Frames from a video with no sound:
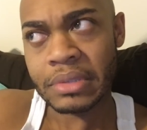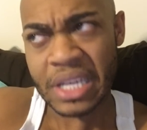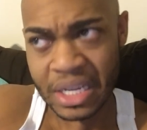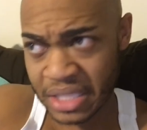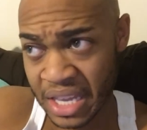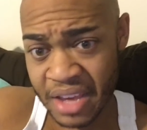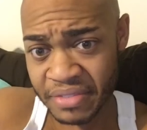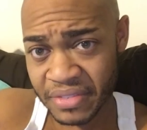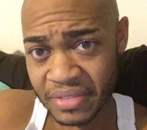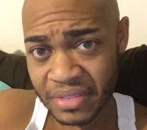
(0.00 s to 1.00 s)
can I say
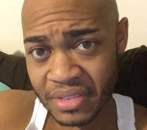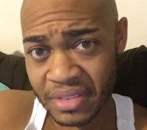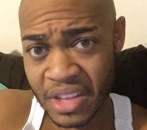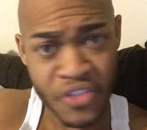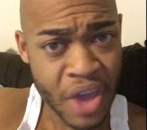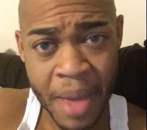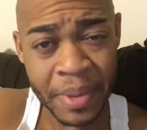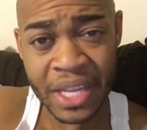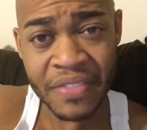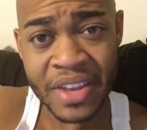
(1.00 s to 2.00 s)
life? If you're
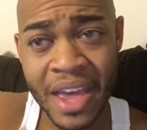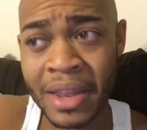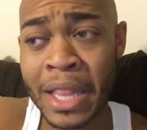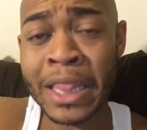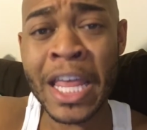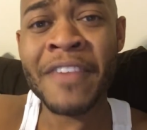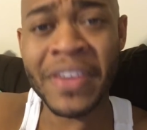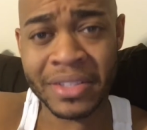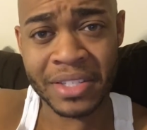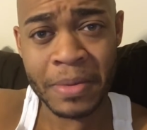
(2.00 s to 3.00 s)
happy living that, live
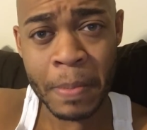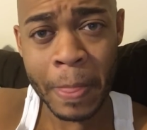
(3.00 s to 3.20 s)
it.